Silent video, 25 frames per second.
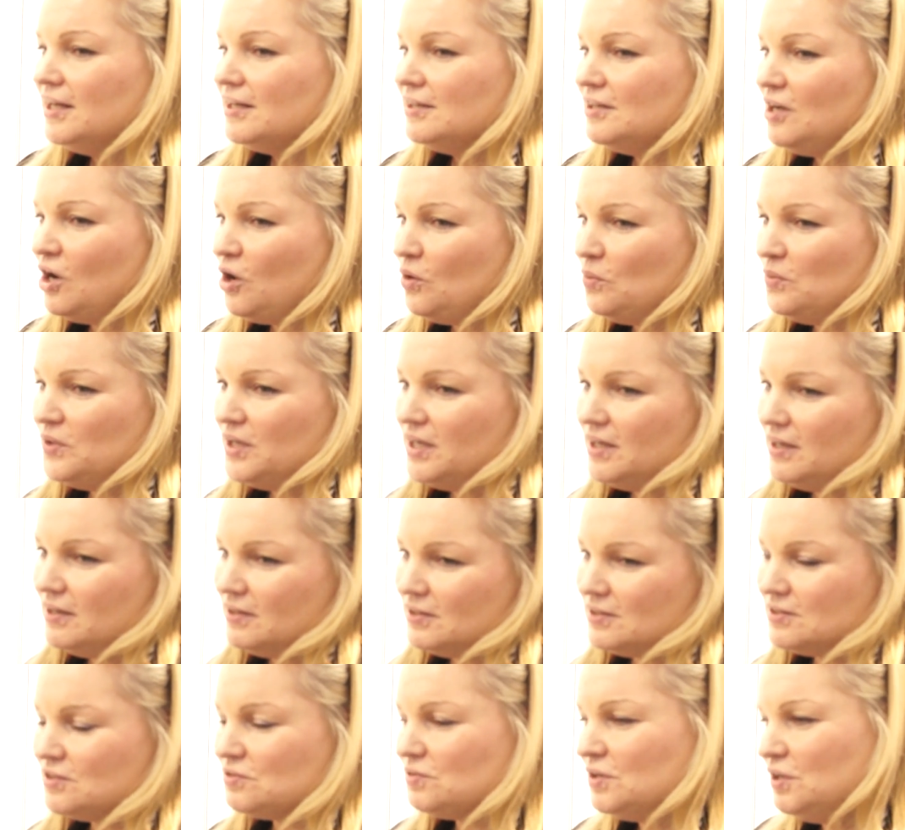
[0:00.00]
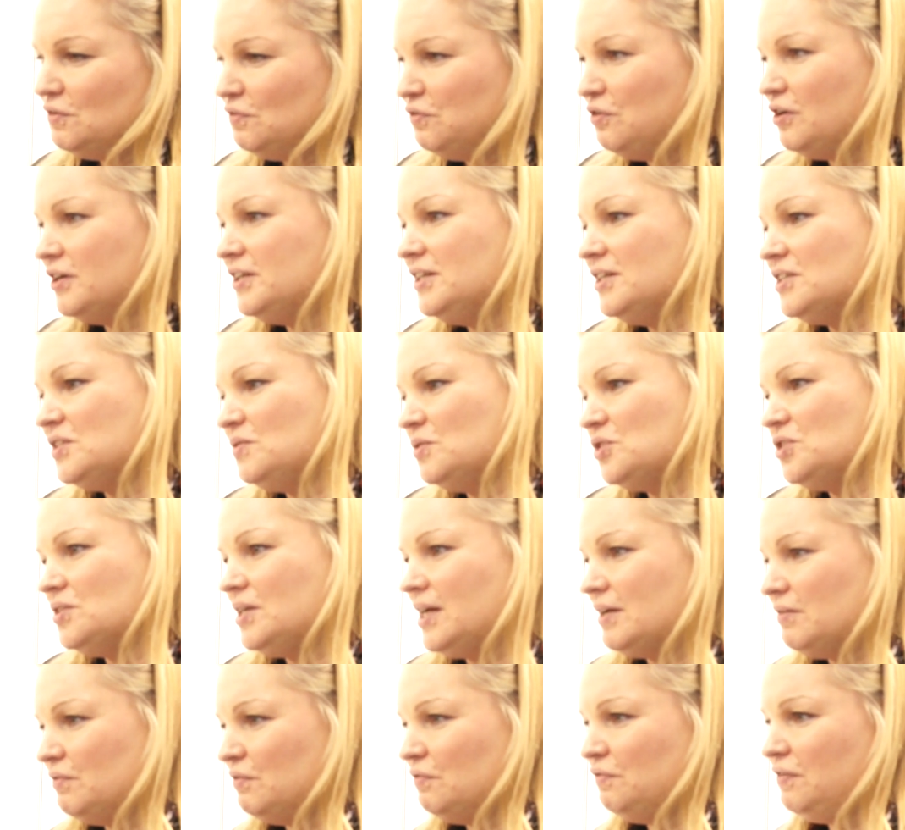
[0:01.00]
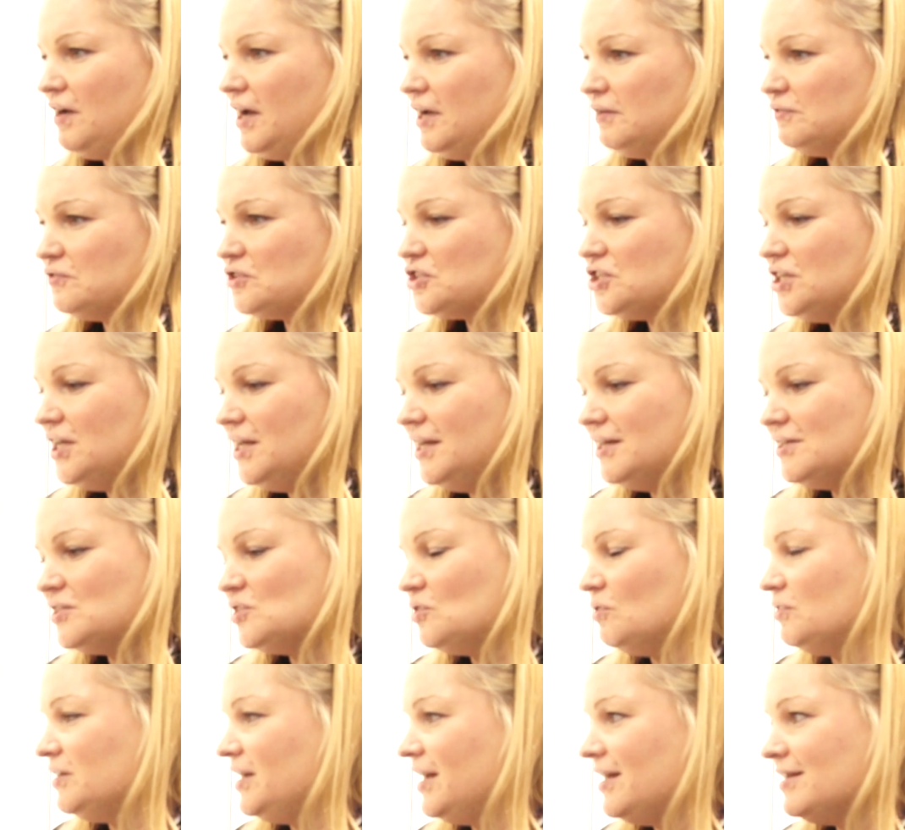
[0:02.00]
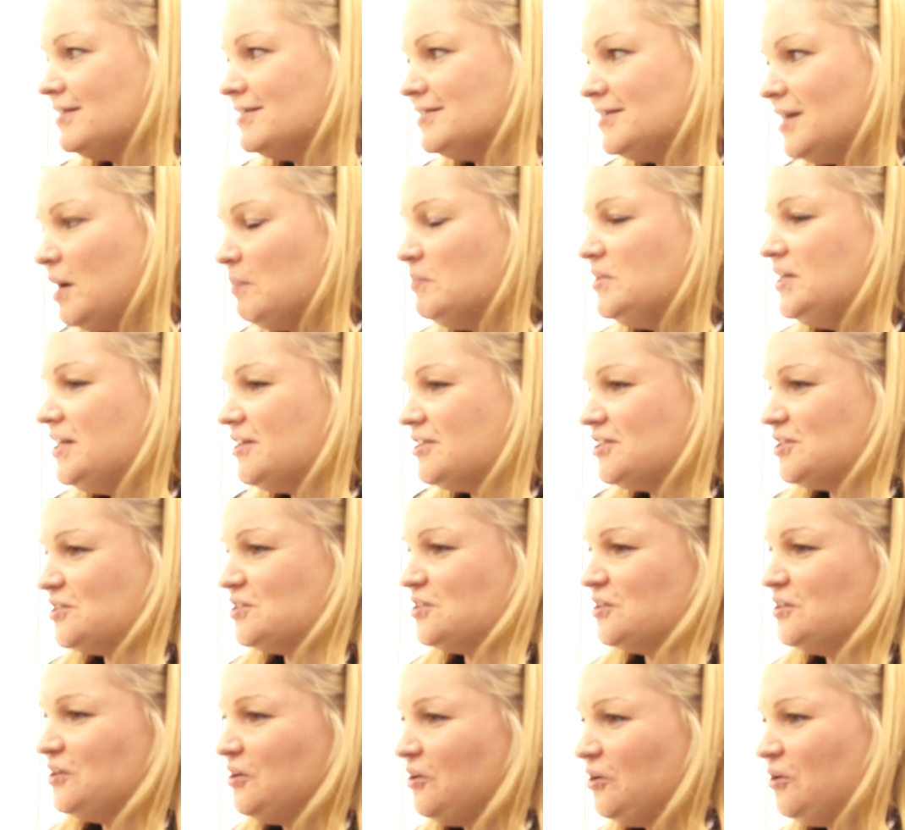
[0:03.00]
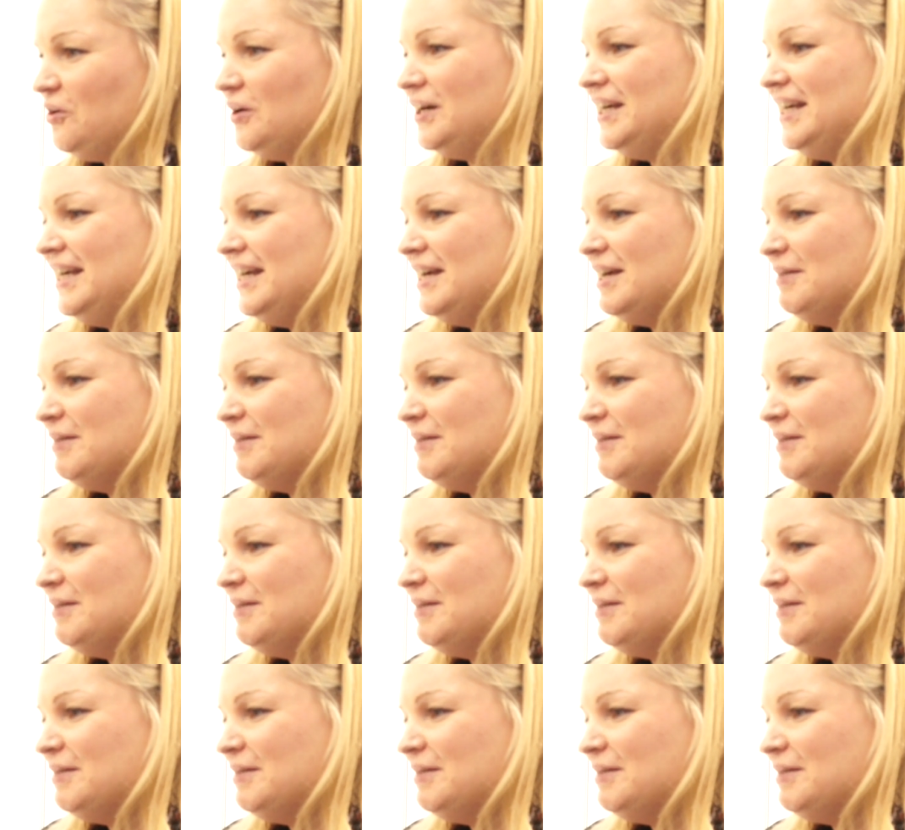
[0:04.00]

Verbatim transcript: Now we 3-4 years we started with 5G. So there are some years to go.